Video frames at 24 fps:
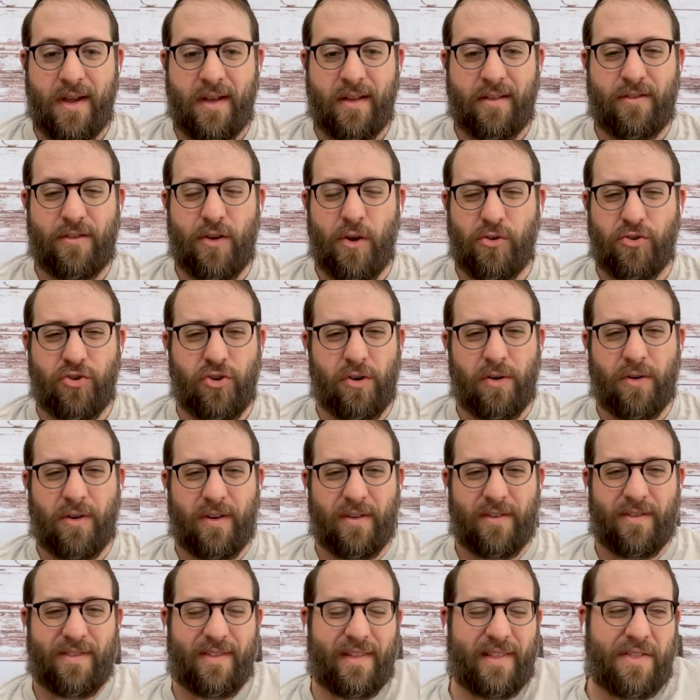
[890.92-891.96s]
So true,
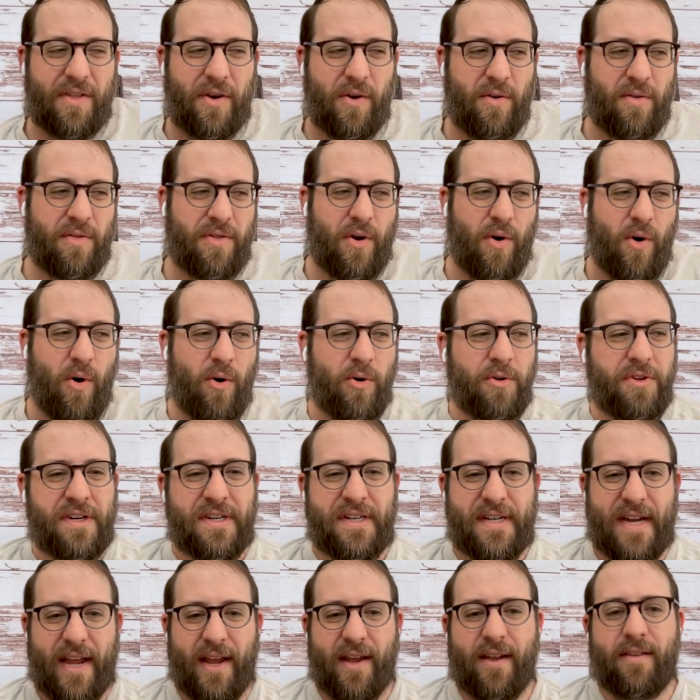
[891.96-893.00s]
because the olden
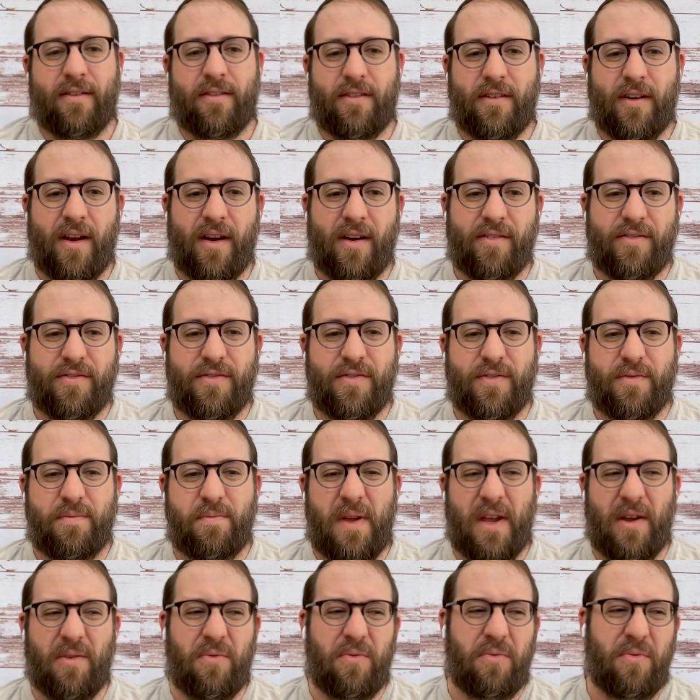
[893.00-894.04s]
days of
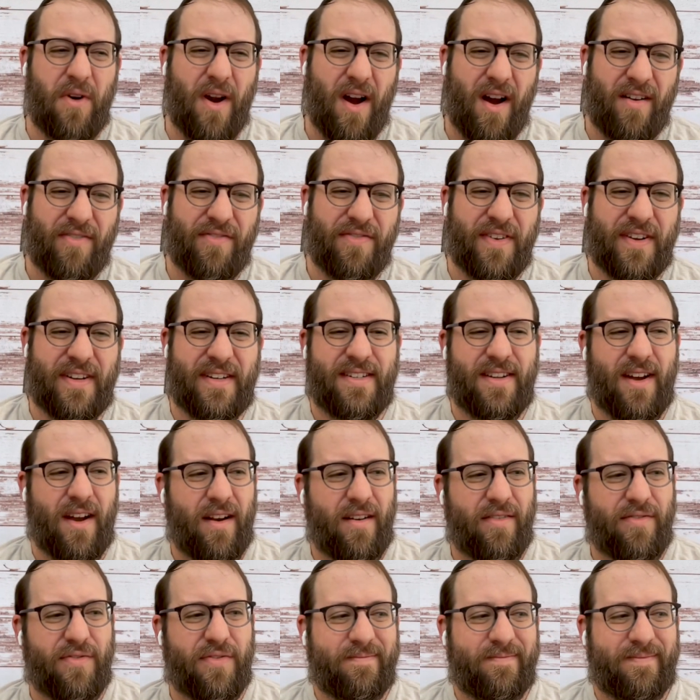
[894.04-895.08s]
being rough and
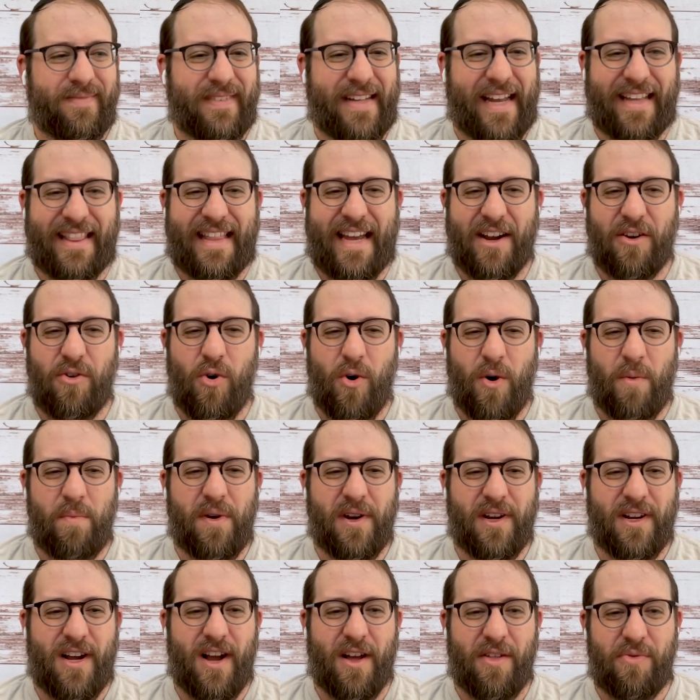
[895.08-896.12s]
tough, like that
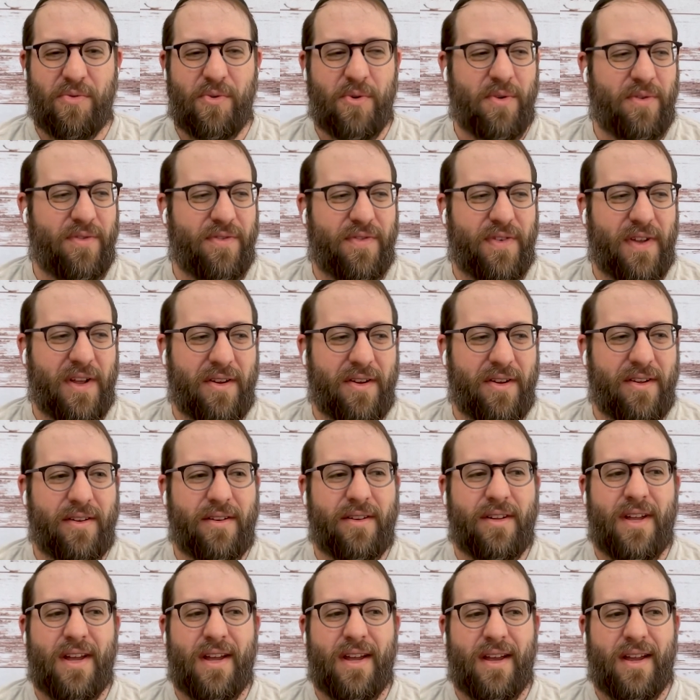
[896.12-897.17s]
corporate cutthroat feel,
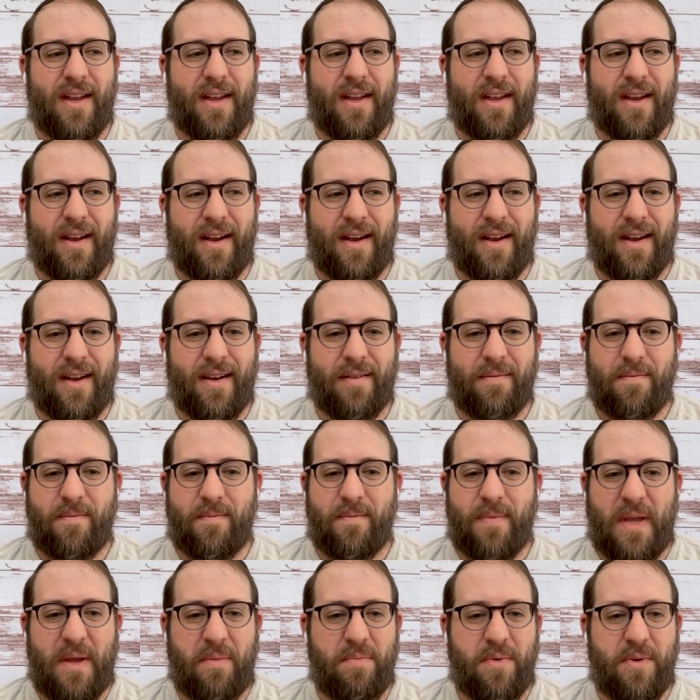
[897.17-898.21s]

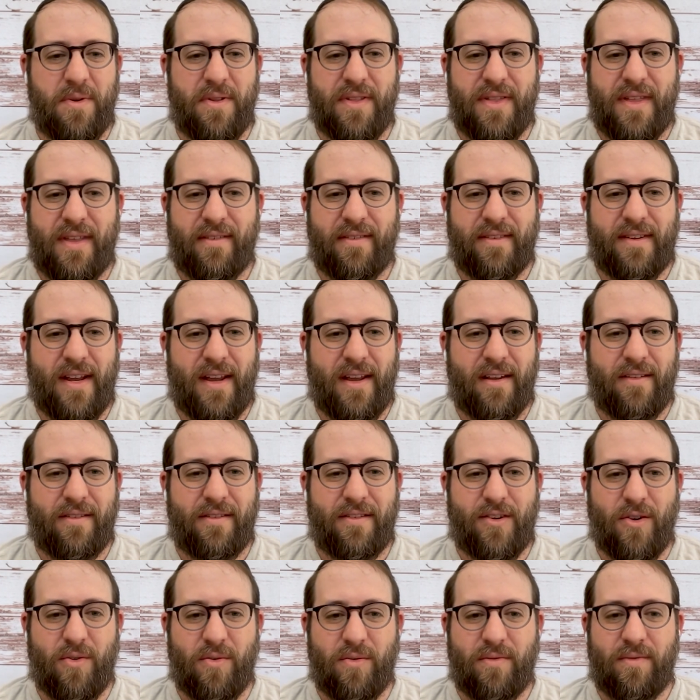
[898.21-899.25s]
people these days
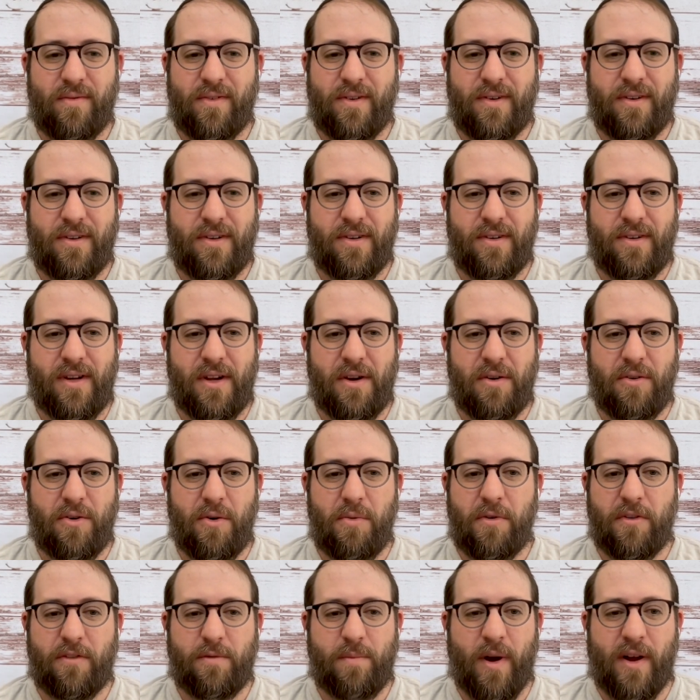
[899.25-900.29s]
don't
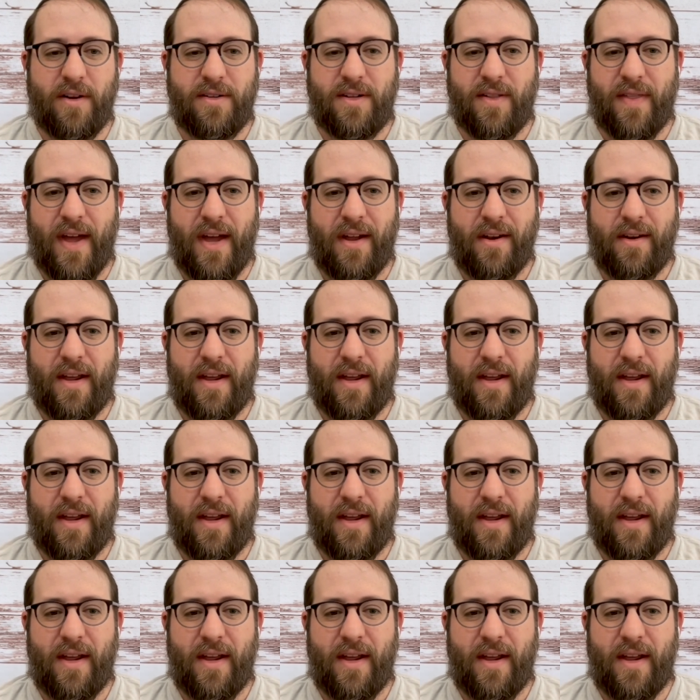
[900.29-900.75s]
respond to that.